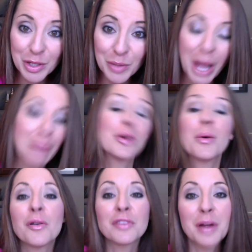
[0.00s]
I will go
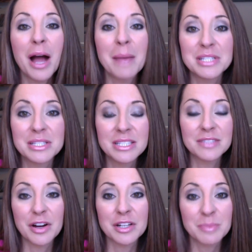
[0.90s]
over the options as
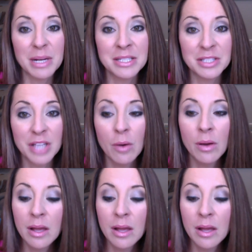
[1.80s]
far as prices go.